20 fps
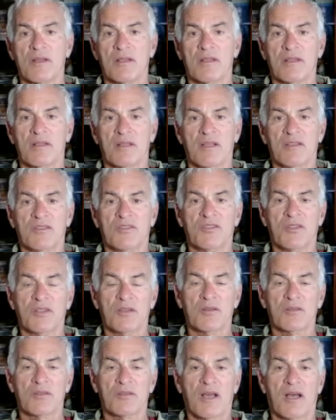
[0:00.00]
They
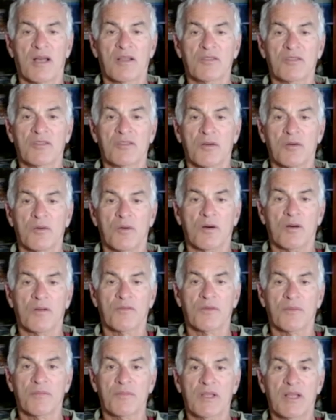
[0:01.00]
sealed Gaza off
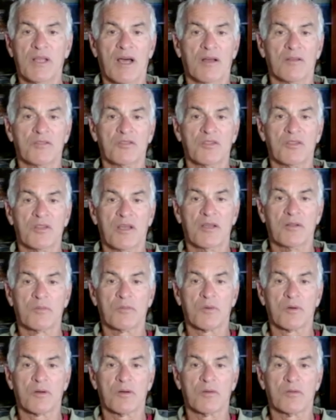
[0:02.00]
from the outside
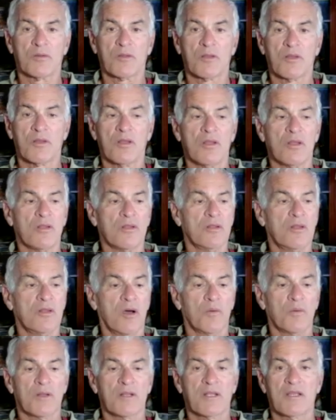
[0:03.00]
world. No
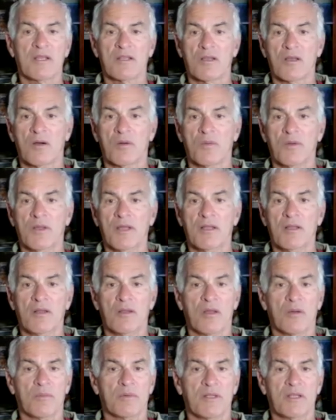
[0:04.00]
one can go in,
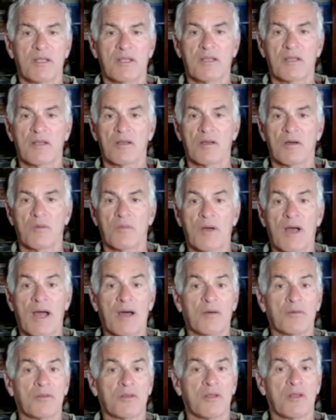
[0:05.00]
nobody can go
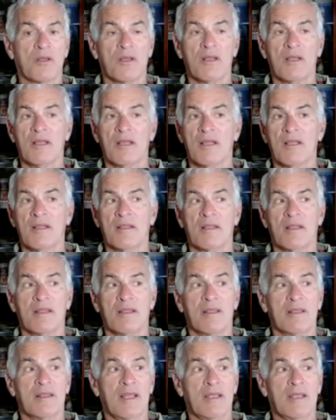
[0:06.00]
out.
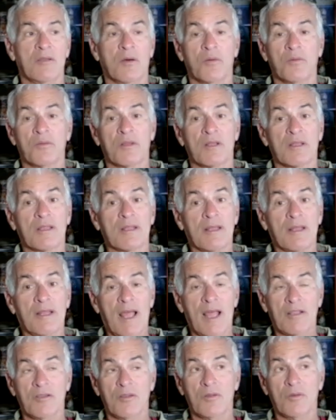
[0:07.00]
They don't
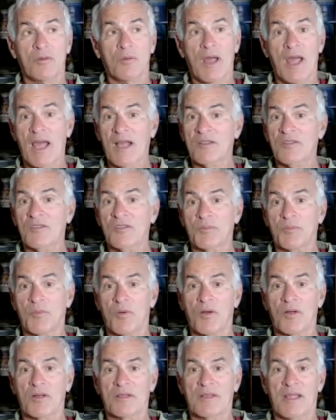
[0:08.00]
let you
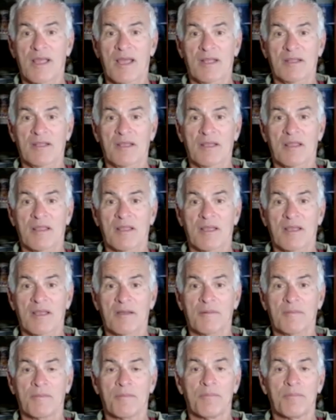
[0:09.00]
export anything,